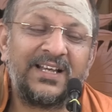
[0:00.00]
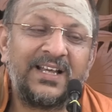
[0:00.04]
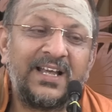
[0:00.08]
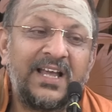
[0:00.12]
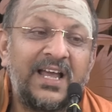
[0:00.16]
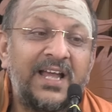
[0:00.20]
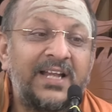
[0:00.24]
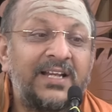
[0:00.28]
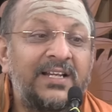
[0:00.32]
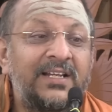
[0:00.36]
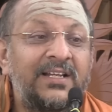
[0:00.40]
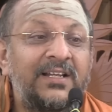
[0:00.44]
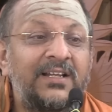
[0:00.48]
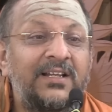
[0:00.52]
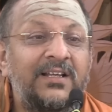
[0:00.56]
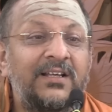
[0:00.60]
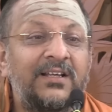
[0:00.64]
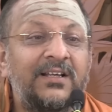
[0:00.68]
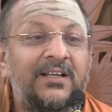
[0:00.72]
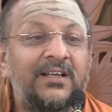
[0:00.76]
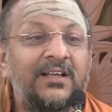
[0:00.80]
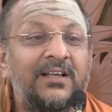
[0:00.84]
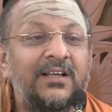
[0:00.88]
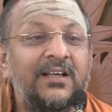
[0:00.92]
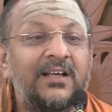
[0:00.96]
And
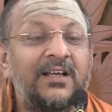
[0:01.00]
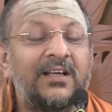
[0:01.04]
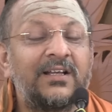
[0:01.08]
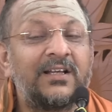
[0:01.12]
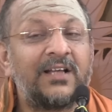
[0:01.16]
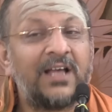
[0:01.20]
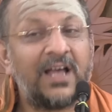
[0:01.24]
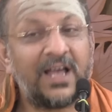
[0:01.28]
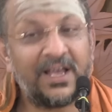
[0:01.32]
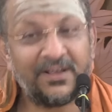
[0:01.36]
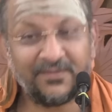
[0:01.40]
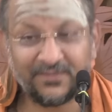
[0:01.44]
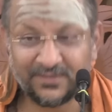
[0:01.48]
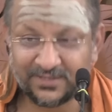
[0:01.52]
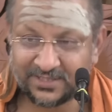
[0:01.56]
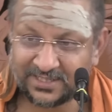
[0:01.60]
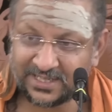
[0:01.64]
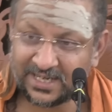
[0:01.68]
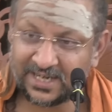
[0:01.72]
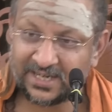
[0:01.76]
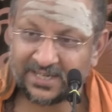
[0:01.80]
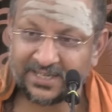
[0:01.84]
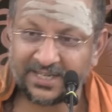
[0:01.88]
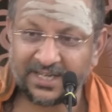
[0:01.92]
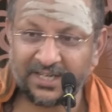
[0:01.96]
I will
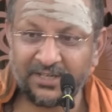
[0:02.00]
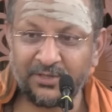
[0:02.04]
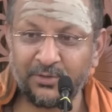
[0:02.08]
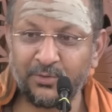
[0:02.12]
tell